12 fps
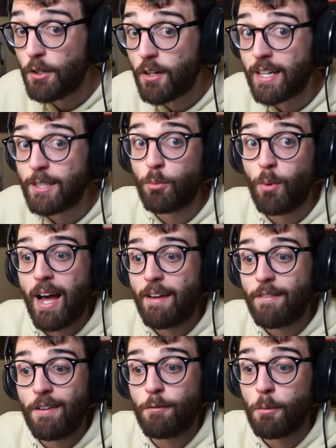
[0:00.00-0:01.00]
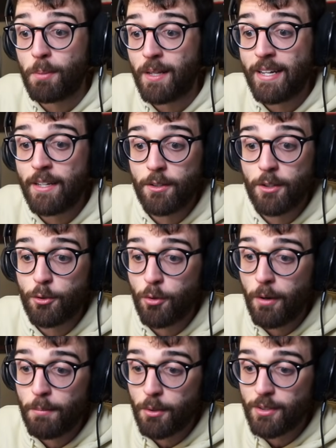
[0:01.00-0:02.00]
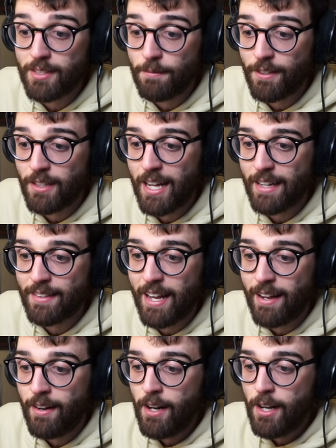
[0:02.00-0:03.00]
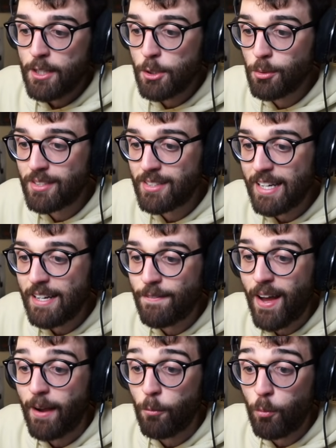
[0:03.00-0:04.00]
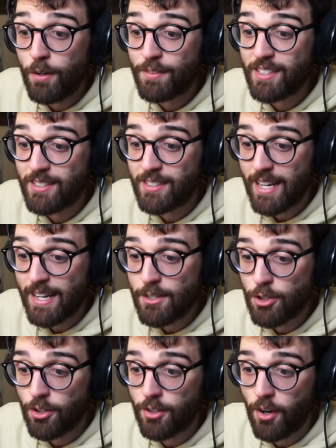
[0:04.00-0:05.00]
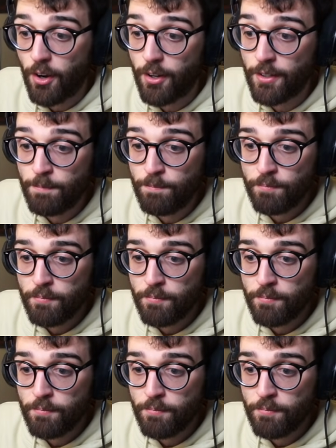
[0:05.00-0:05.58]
you guys will have if you're playing on a Chromebook or something like that, you will see that with this setting turned on,